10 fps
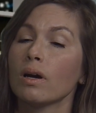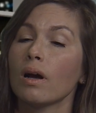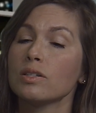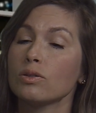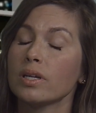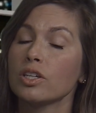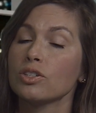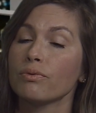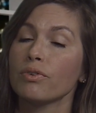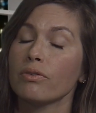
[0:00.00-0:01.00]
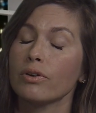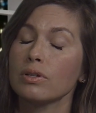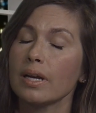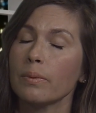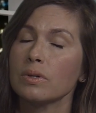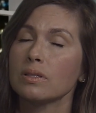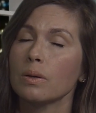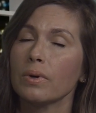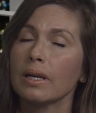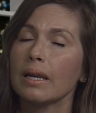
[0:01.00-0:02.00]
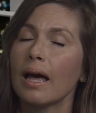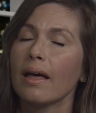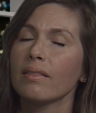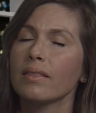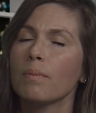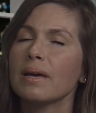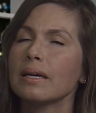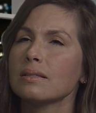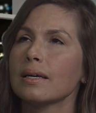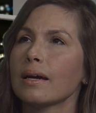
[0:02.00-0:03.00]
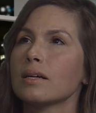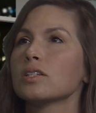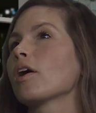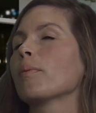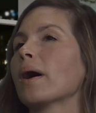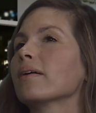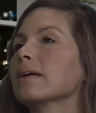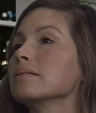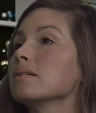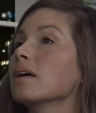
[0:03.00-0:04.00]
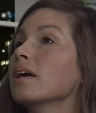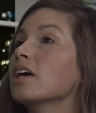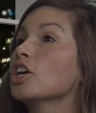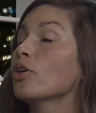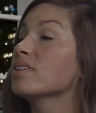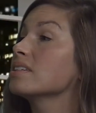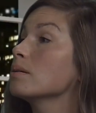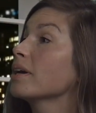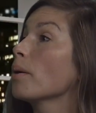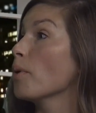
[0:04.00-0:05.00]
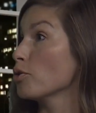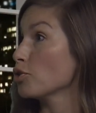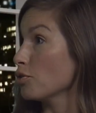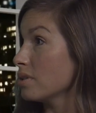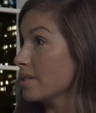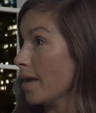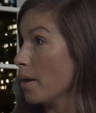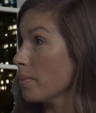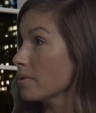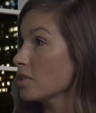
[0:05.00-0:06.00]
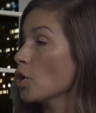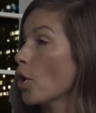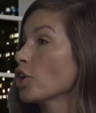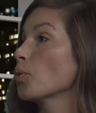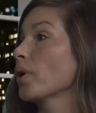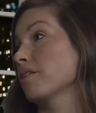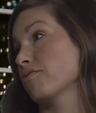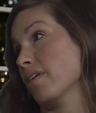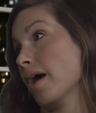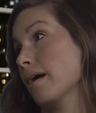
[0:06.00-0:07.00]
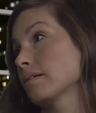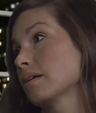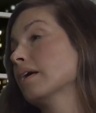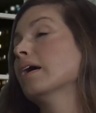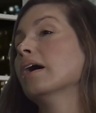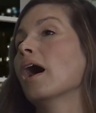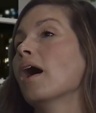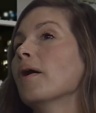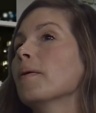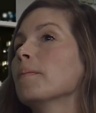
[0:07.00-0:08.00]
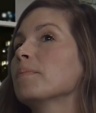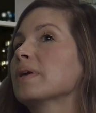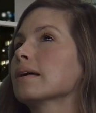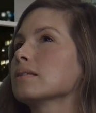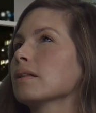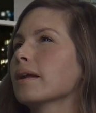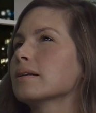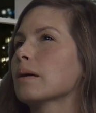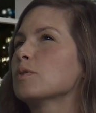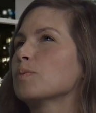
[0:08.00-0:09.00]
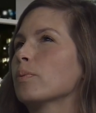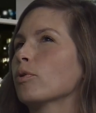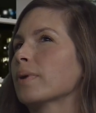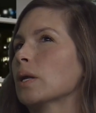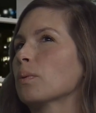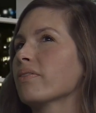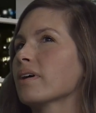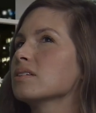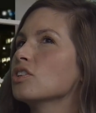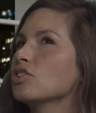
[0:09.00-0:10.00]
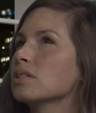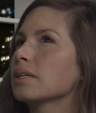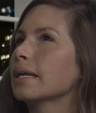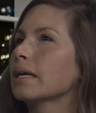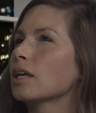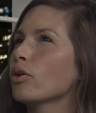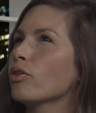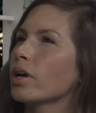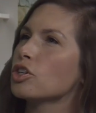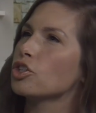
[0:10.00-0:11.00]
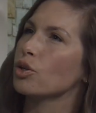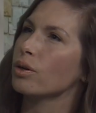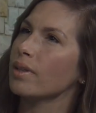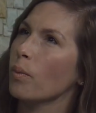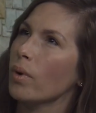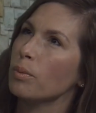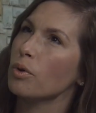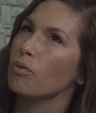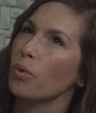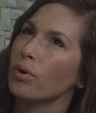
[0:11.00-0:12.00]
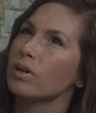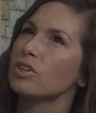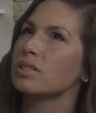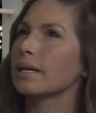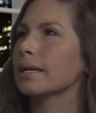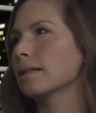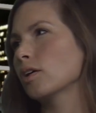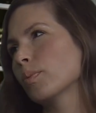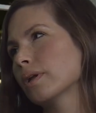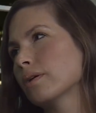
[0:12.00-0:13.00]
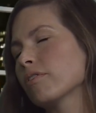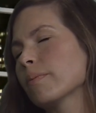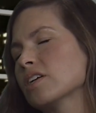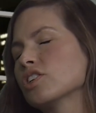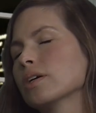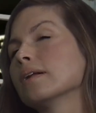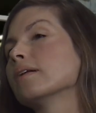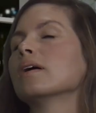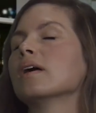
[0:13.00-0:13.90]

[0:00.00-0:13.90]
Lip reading: a consultation for the first time with someone, the biggest thing I talk about is, this is a big emotional step, so are you ready for that? Because a lot of times people are meeting with us and just getting, they're not sure if they want to move forward, just getting a little bit of information.